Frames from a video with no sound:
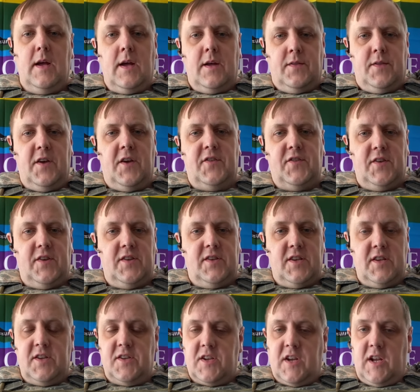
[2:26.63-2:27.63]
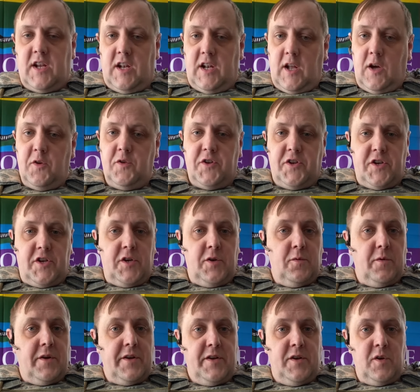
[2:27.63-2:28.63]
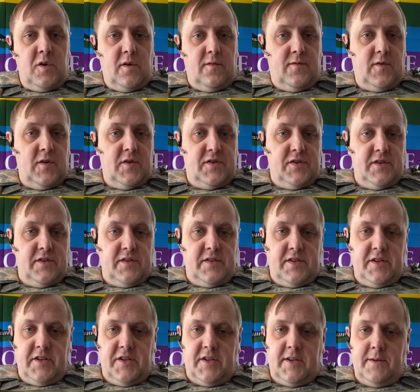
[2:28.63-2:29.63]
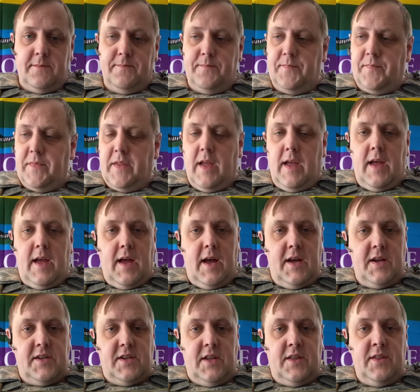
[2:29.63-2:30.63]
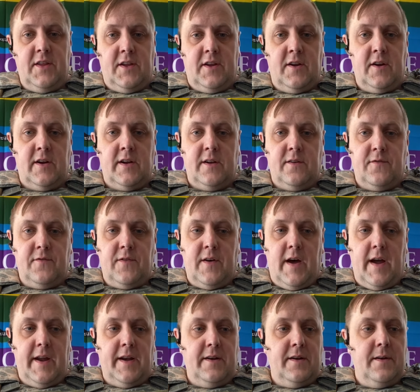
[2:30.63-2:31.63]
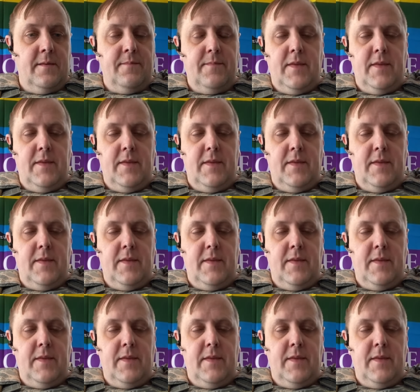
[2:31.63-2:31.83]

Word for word: This is as close to a universal system as I think you're going to find.